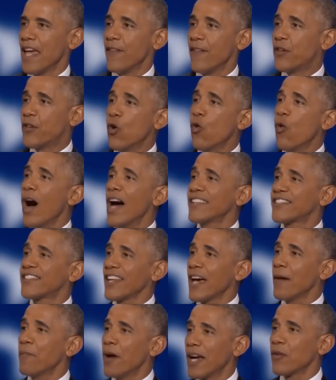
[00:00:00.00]
If you
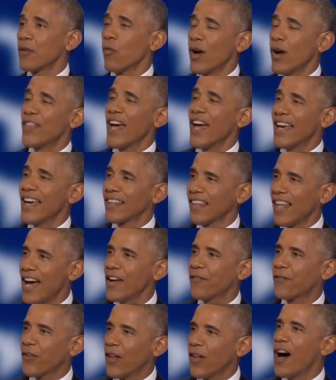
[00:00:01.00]
want someone with a
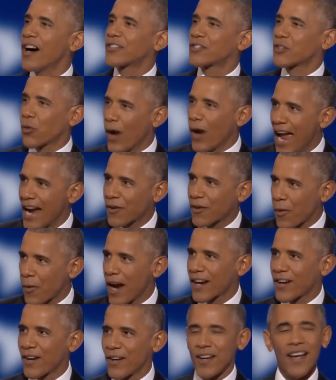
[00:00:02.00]
lifelong track
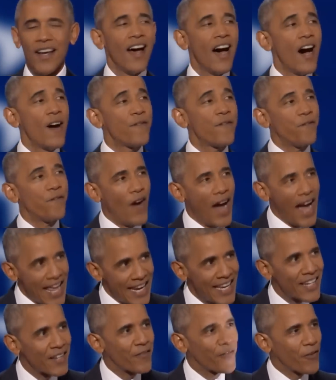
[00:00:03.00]
record of
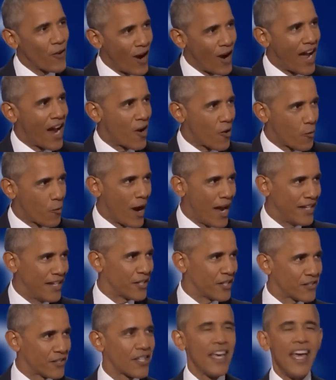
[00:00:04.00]
fighting for higher
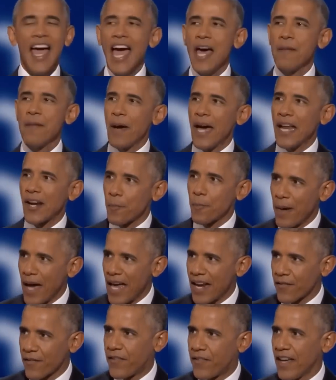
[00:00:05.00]
wages and better
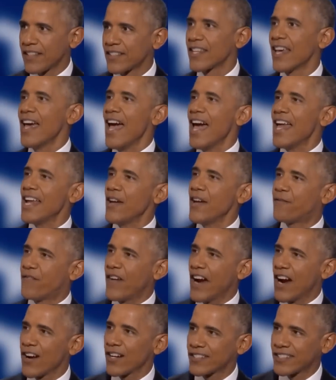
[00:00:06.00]
benefits and a
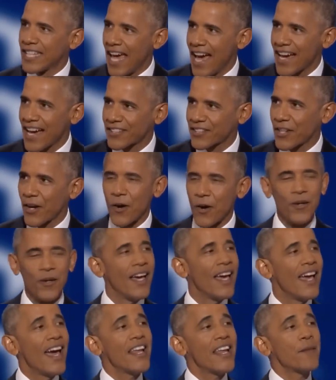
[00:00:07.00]
fairer tax
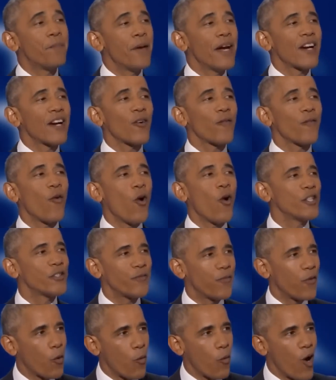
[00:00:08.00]
code and a bigger
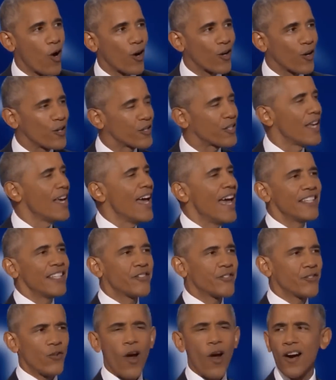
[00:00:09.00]
voice for workers
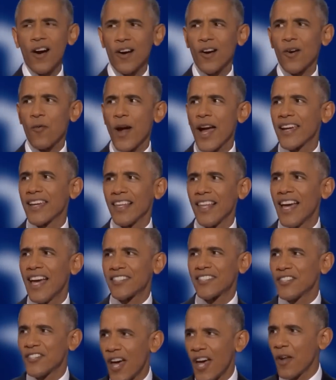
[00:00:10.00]
and stronger
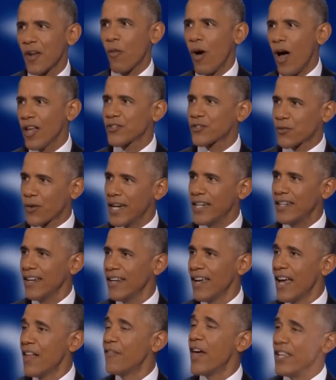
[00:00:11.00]
regulations on Wall Street,
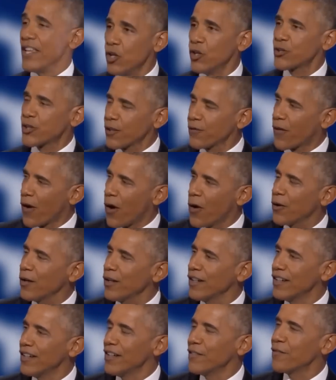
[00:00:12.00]
then you should
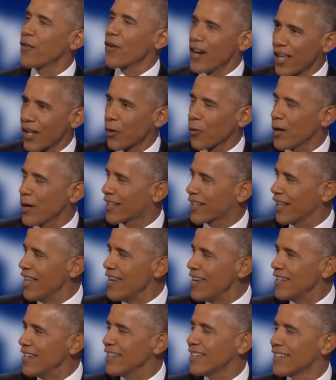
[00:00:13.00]
vote for Hillary
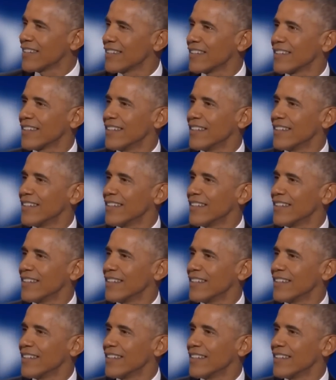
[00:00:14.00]
Clinton.